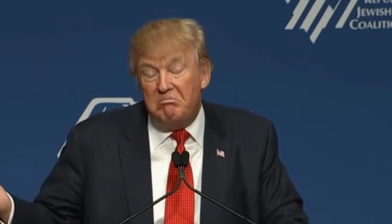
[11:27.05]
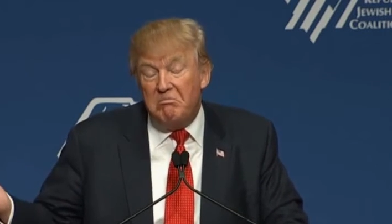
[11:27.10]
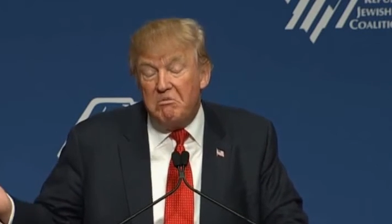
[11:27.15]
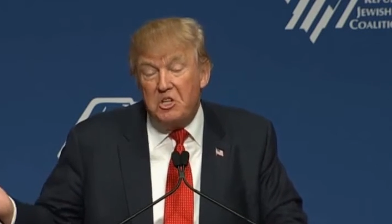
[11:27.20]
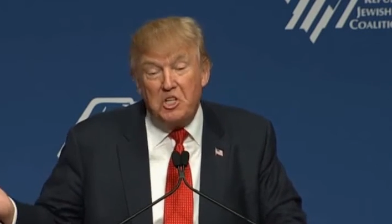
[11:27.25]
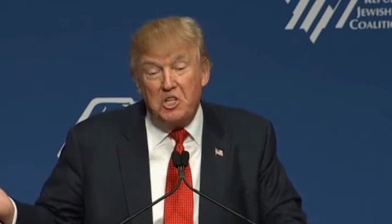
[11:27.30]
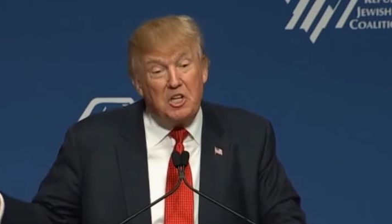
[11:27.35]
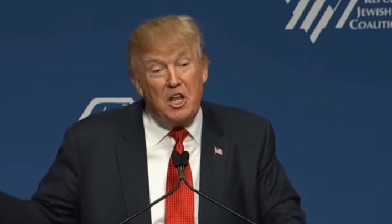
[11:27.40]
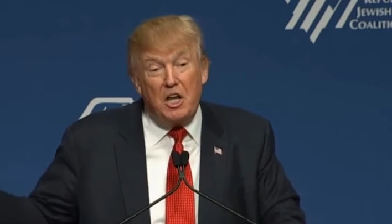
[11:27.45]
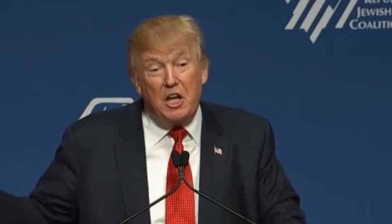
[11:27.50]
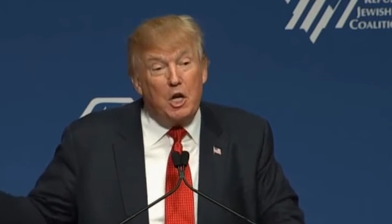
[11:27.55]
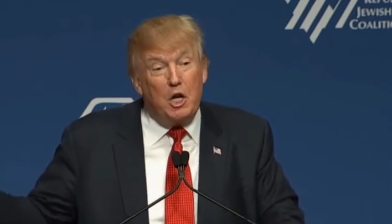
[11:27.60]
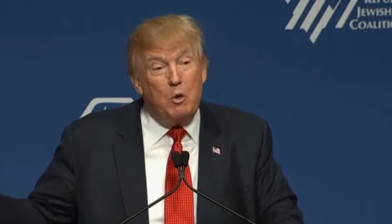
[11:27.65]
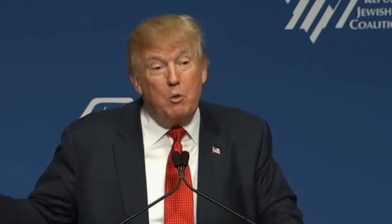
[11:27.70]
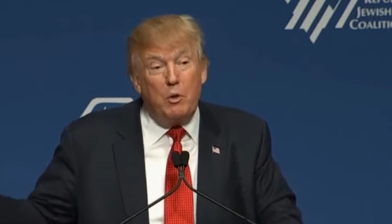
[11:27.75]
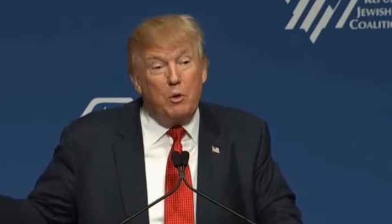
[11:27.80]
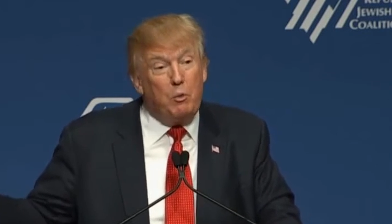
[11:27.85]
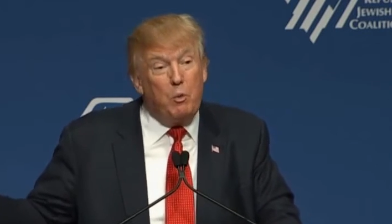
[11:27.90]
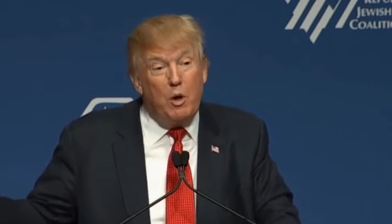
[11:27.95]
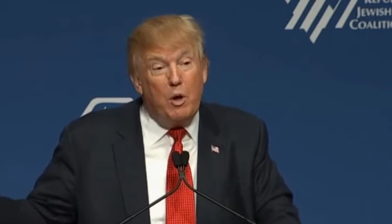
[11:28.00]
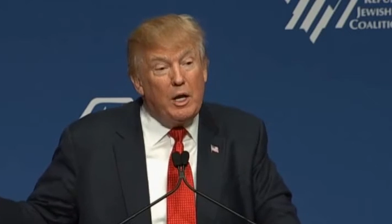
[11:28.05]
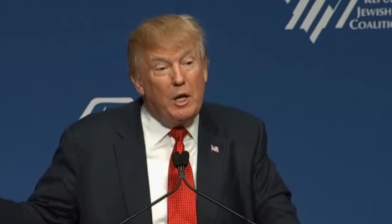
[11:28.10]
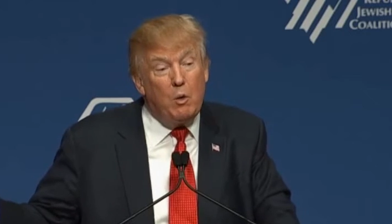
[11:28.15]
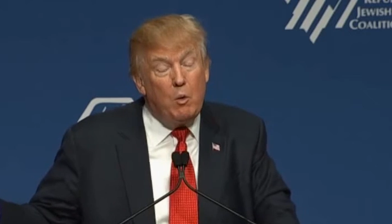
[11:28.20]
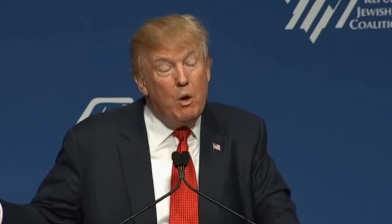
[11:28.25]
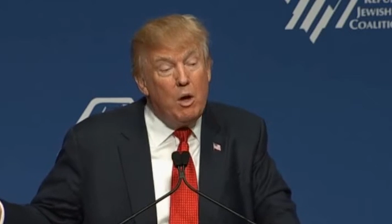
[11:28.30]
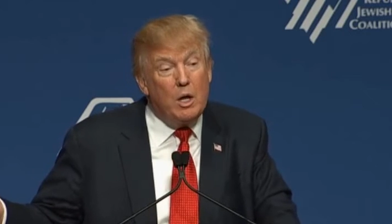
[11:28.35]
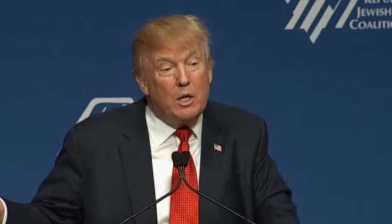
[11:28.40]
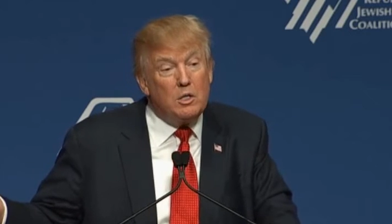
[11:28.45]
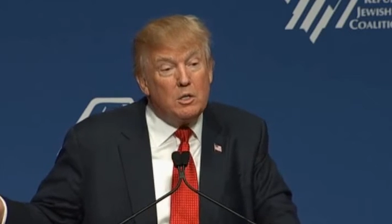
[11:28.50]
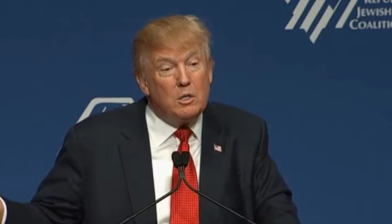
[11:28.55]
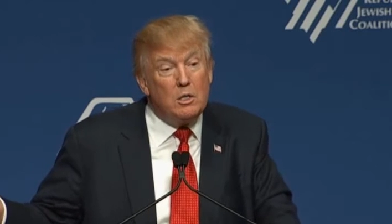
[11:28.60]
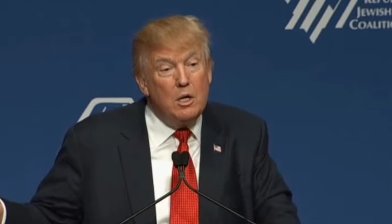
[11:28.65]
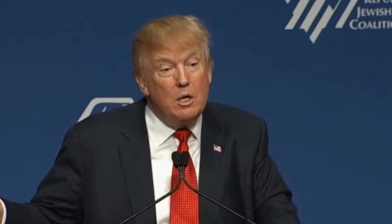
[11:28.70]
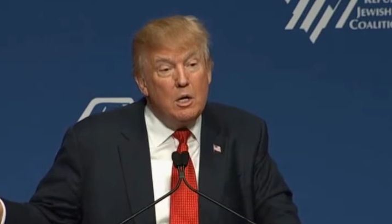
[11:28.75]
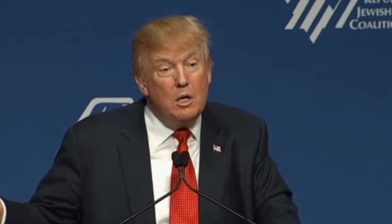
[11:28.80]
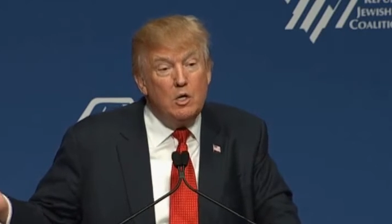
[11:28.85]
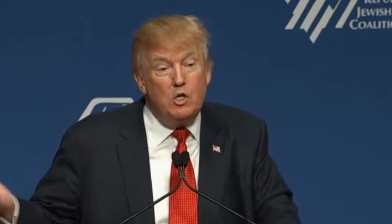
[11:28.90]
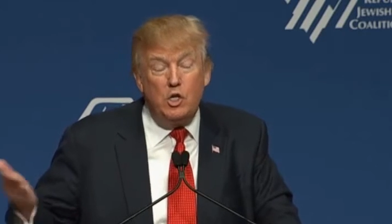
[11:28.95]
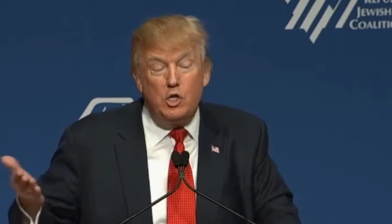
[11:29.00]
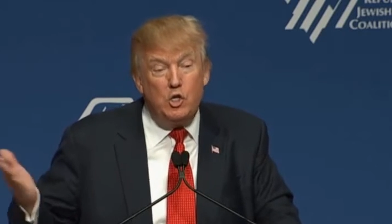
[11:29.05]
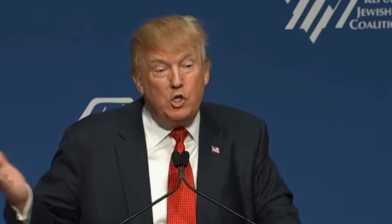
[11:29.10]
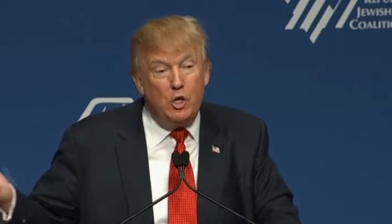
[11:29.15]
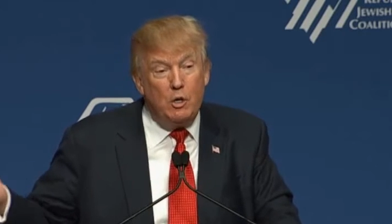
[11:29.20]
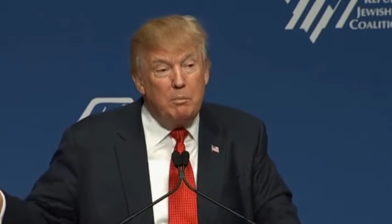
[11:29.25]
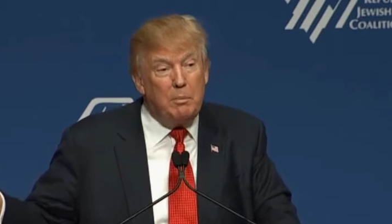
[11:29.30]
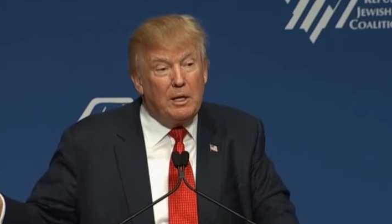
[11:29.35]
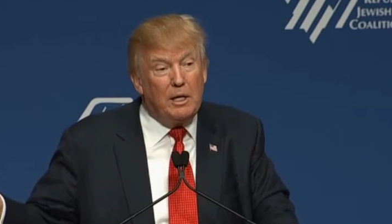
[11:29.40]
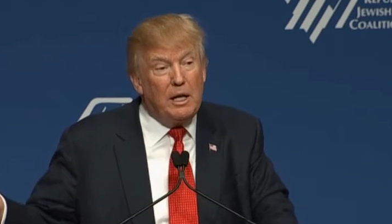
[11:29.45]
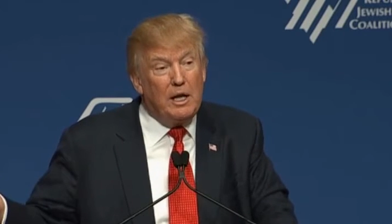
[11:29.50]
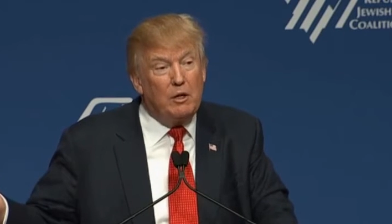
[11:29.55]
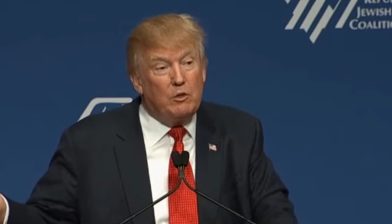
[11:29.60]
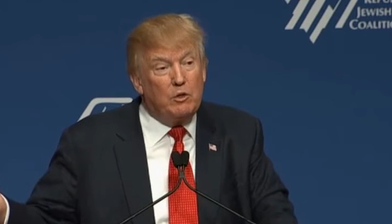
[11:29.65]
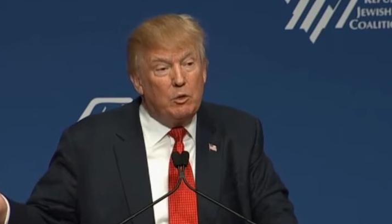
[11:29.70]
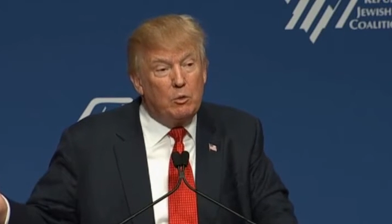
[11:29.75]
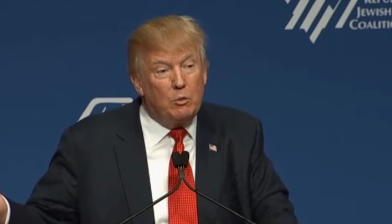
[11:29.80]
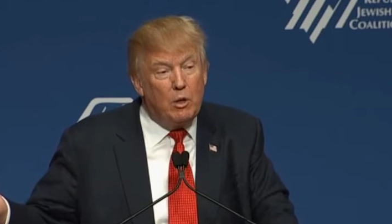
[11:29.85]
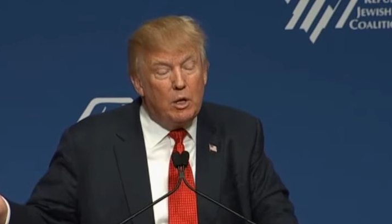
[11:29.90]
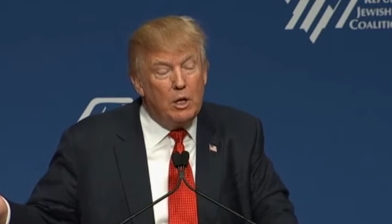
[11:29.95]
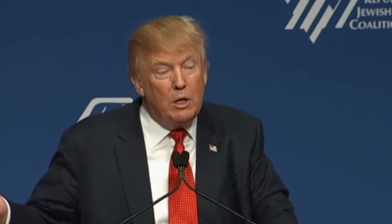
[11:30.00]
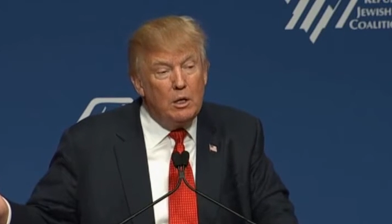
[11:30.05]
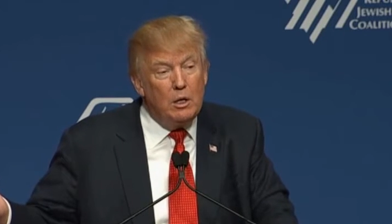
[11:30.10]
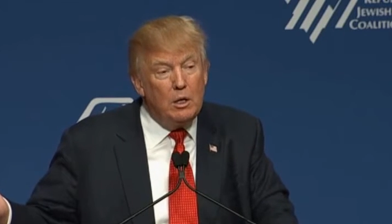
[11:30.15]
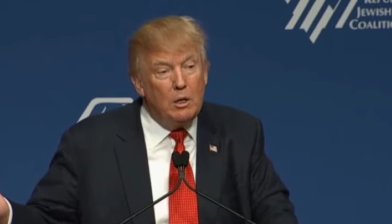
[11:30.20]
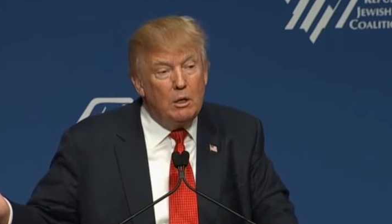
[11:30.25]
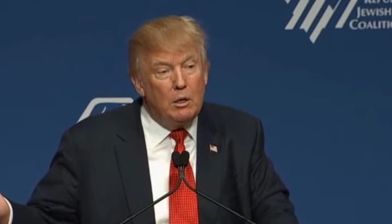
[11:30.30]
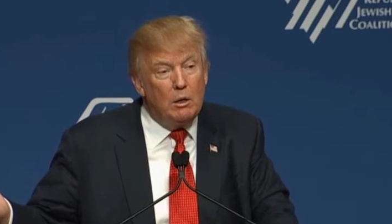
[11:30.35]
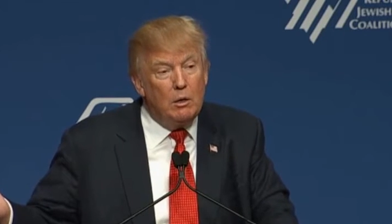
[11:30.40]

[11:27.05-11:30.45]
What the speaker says: she's got to go with what he wants. She shouldn't be allowed to run.